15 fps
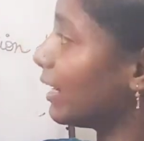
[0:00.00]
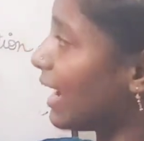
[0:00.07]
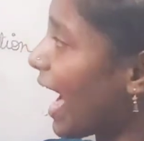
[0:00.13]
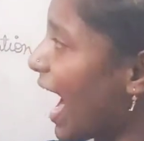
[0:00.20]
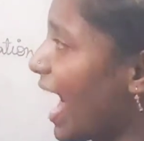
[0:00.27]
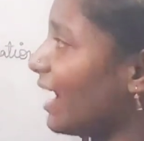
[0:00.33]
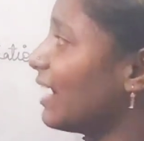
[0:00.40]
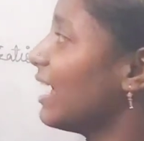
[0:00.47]

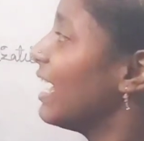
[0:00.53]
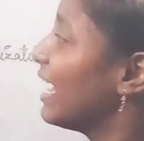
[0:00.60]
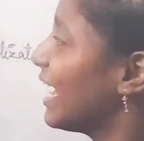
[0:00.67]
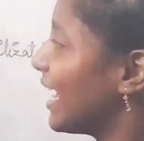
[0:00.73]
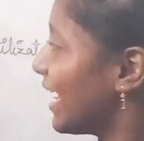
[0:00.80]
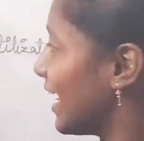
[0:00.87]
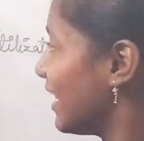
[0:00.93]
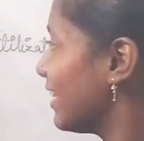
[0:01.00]
that
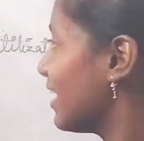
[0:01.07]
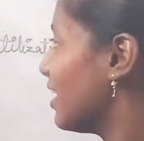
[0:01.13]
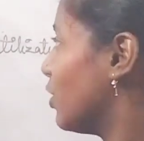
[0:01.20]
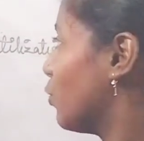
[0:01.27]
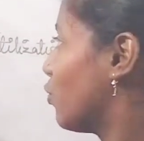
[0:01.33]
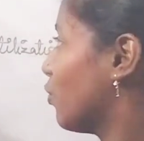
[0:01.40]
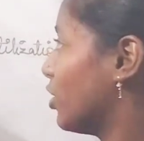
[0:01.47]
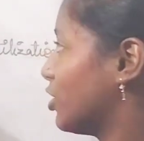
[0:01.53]
in
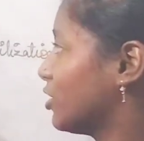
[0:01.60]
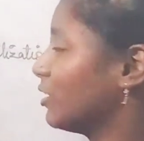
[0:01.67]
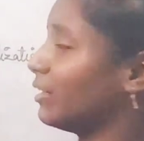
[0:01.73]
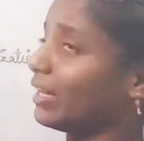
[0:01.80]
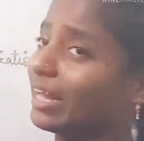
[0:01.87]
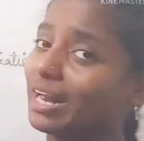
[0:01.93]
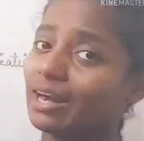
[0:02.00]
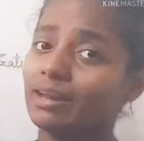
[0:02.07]
the
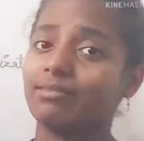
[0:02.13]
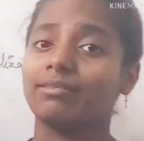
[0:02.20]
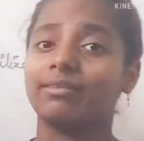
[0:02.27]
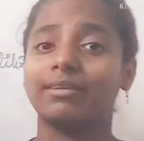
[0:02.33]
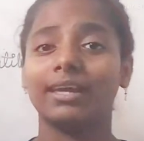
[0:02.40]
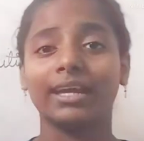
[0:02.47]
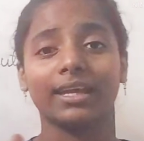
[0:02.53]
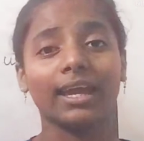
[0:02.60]
nutrition there is
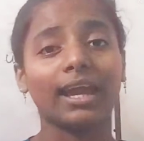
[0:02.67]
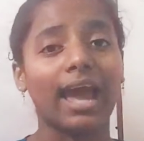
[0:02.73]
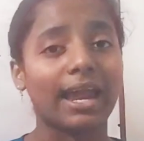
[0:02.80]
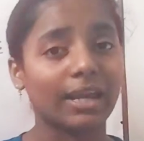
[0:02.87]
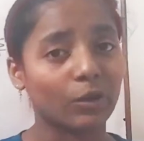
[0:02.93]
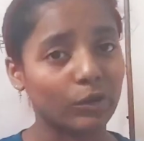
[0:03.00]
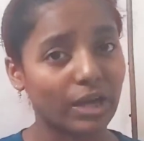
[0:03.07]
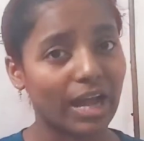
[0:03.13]
taking
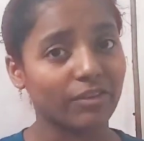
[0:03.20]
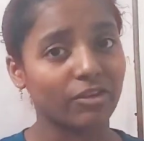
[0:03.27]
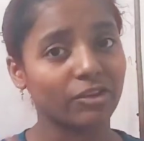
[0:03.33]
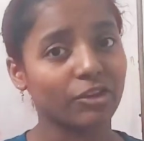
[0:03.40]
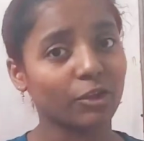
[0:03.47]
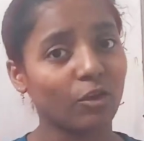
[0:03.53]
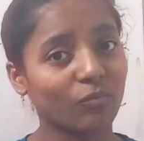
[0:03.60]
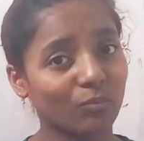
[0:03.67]
and
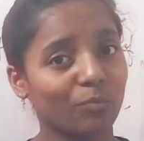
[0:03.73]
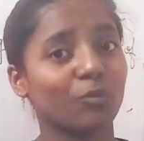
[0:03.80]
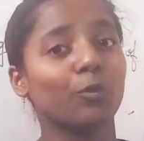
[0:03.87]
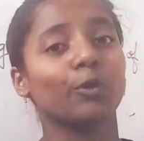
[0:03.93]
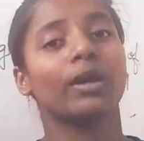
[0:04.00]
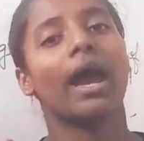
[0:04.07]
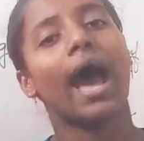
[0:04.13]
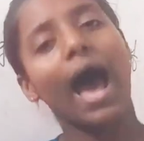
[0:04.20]
utilization of
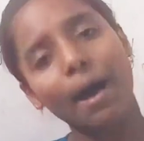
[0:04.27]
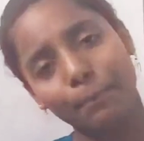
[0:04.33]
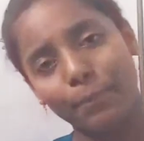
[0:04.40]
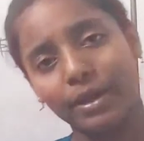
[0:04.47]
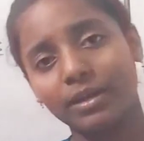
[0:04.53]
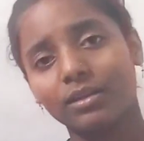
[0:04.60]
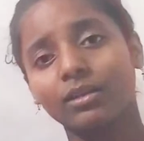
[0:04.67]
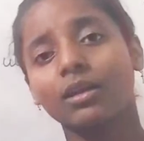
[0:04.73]
food
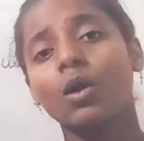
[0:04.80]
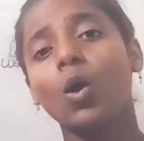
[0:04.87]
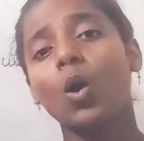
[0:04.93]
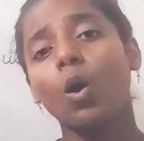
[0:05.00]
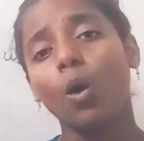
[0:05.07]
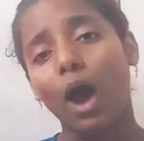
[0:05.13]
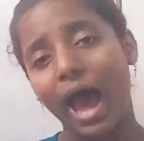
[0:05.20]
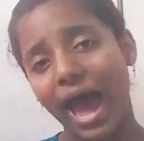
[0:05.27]
happens,
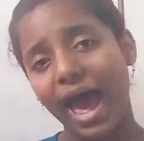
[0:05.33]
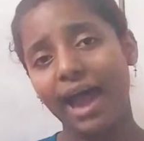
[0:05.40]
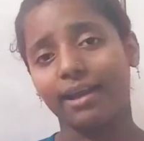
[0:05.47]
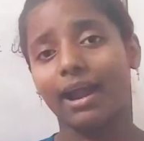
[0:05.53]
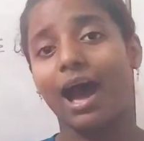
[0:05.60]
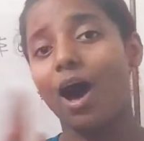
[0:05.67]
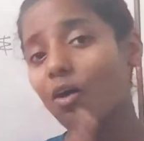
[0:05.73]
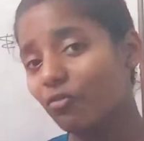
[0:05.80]

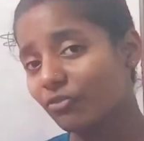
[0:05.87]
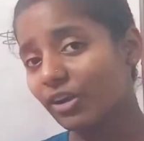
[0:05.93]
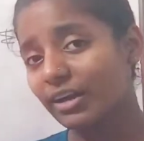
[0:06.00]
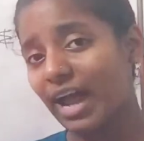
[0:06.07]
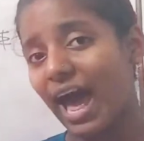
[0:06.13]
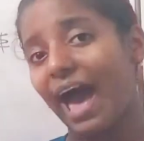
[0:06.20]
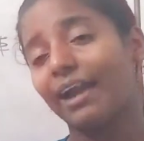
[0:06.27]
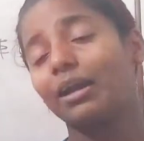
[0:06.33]
and after
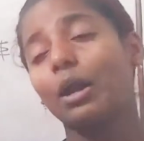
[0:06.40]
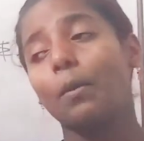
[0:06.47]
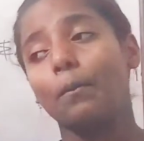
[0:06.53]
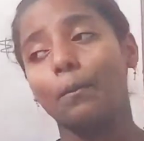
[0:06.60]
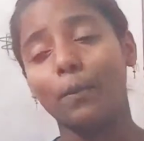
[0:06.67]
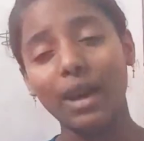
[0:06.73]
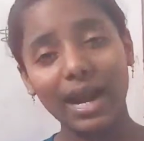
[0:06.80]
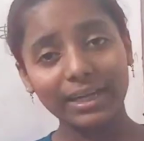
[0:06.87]
that
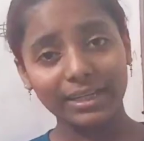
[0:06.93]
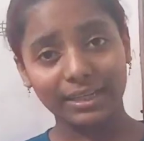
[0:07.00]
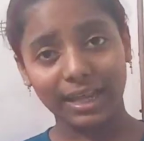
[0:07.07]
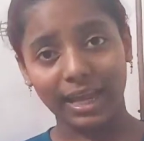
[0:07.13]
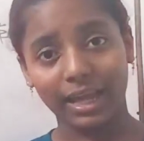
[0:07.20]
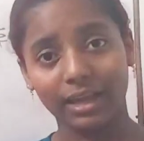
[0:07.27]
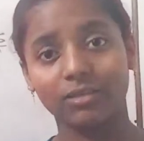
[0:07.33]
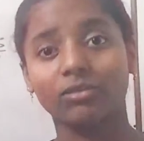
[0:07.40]
blood
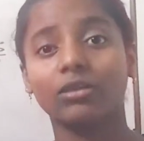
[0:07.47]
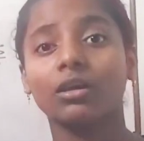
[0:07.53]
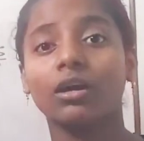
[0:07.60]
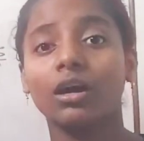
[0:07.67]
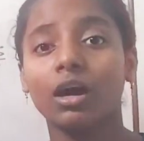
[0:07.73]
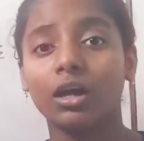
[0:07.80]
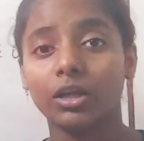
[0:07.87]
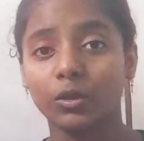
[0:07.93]
takes
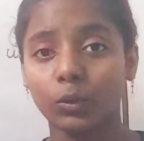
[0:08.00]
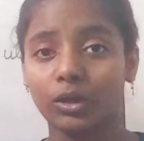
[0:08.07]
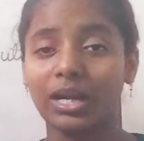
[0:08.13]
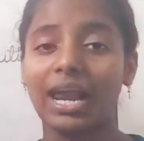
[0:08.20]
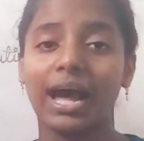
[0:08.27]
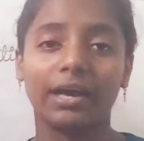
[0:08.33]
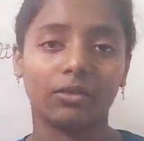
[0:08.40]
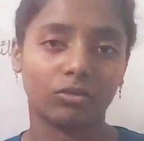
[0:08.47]

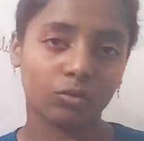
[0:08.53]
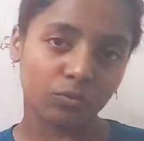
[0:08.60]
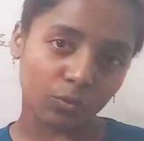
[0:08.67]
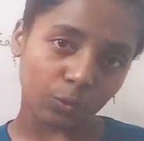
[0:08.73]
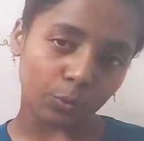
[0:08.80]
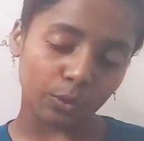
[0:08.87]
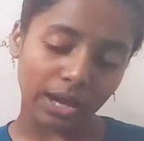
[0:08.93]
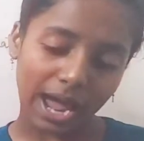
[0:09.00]
utilized
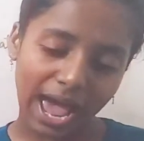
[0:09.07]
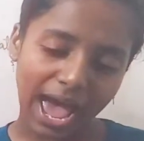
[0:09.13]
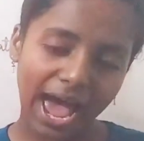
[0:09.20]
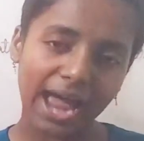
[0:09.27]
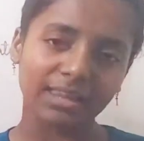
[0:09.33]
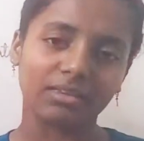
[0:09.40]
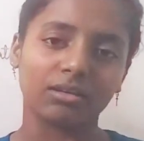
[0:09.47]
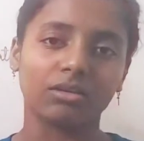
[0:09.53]
food
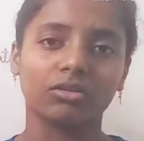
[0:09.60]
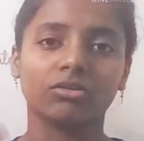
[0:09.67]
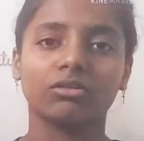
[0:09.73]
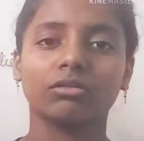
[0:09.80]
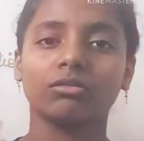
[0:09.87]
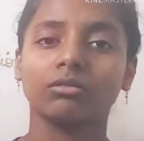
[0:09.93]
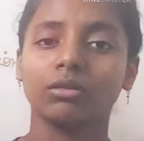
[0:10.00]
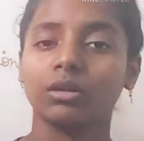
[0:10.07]
and
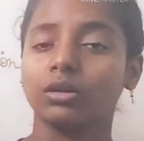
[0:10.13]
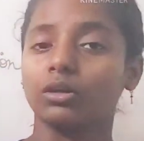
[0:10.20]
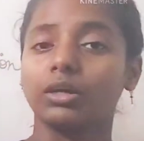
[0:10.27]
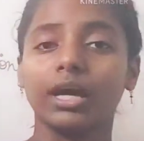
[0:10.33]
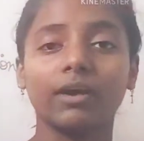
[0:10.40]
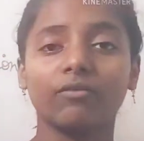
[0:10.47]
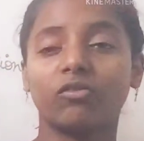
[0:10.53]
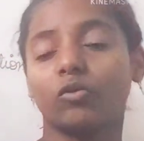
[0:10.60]
just
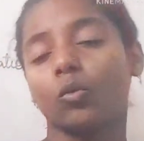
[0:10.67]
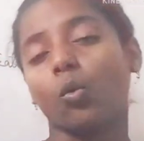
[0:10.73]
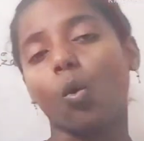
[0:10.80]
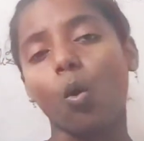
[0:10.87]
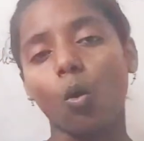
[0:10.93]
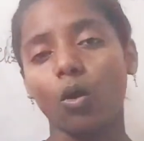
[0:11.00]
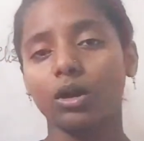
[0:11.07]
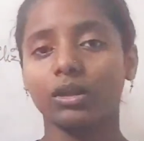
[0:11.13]
give to
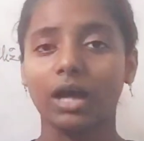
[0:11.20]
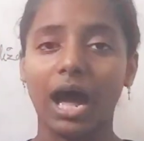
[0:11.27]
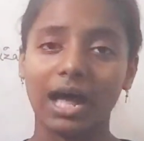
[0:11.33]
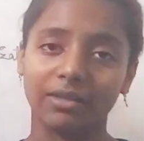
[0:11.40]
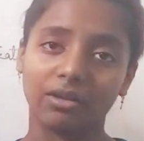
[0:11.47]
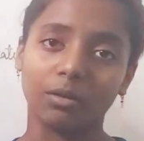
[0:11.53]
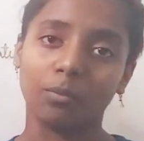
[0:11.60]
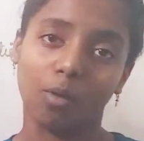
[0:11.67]
all the
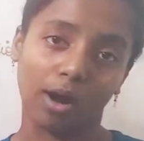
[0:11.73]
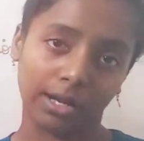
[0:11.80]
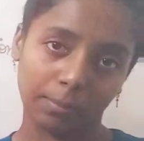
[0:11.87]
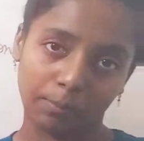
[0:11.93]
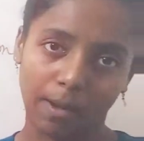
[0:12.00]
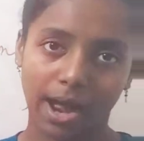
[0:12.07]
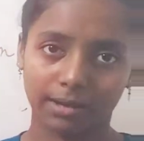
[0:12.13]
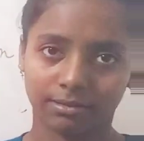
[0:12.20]
other
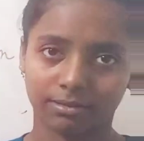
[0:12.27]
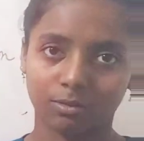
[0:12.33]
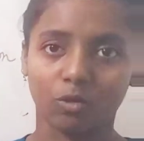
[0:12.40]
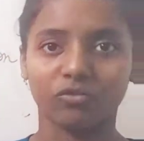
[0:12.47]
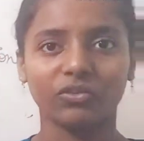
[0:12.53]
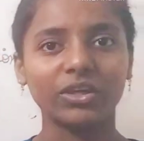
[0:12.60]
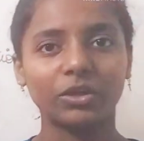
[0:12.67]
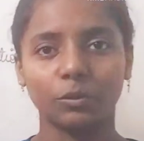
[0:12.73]
body parts
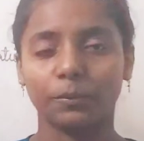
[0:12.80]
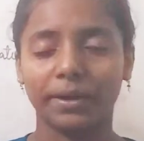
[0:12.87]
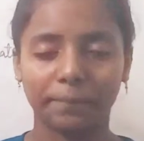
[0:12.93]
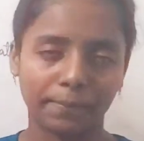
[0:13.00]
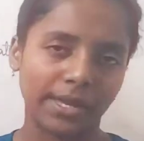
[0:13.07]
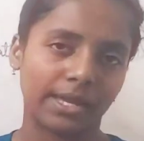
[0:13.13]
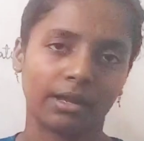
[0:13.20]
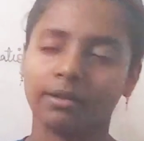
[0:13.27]
of a
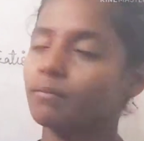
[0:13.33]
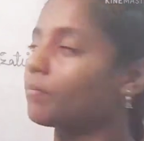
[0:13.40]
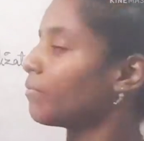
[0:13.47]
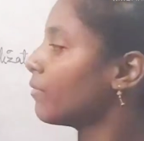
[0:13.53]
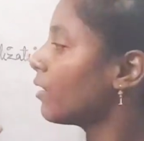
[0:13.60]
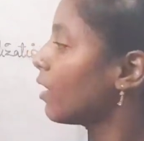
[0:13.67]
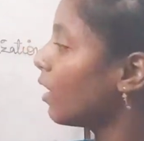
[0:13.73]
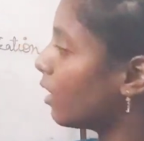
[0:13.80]
human being.
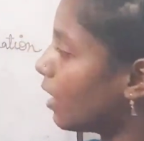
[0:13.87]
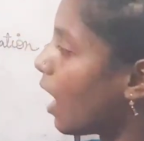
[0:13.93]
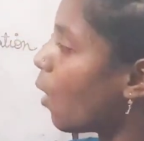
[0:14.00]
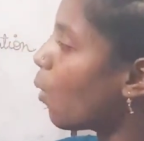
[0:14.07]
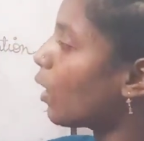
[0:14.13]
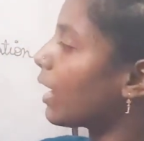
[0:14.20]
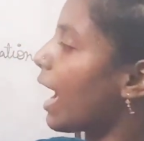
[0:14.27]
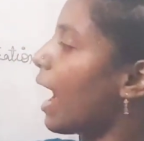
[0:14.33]

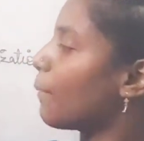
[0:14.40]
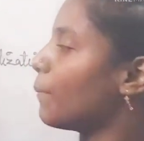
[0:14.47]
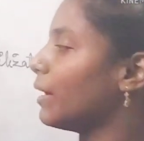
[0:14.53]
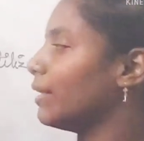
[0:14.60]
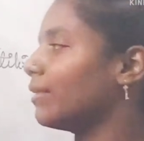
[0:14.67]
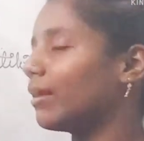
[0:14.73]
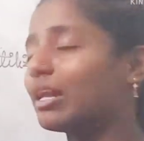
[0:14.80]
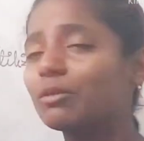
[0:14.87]
Now what
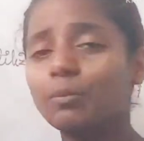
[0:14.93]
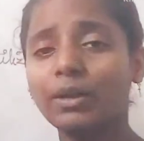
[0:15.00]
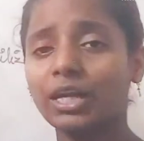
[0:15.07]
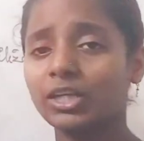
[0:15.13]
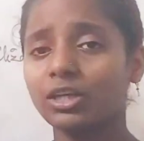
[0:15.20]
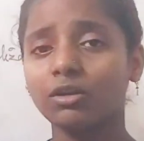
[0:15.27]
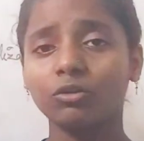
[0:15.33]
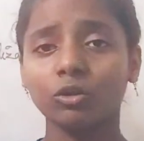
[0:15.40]
happened in the
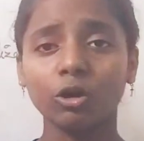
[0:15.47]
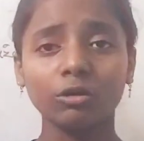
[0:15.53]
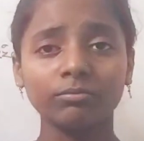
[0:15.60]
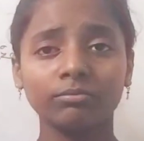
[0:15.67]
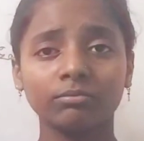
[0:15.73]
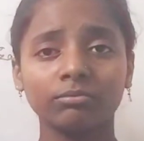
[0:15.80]
respiration? So